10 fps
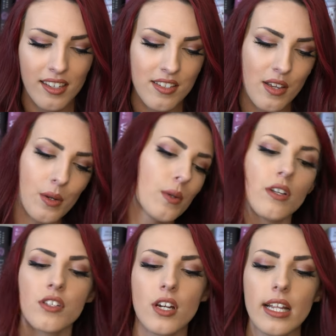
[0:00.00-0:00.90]
So
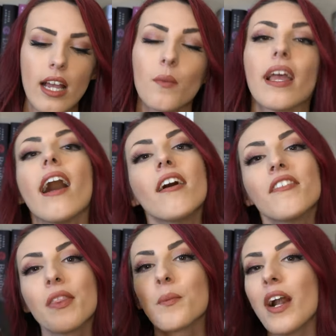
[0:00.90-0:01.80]
starting out, we
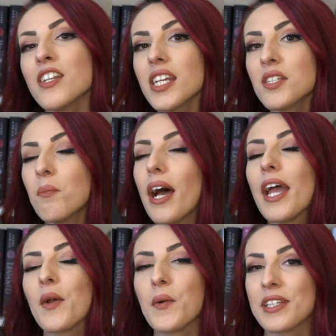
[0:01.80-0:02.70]
have The Project
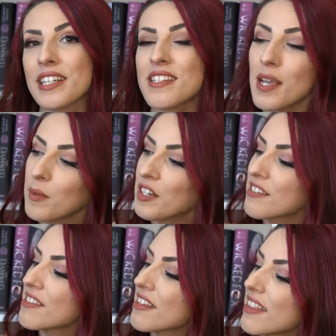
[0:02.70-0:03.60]
by Courtney
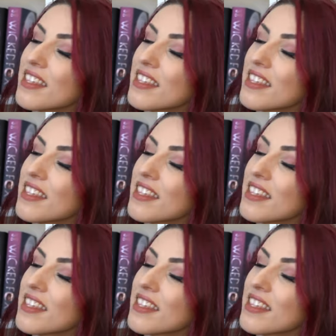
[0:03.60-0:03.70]
Summers.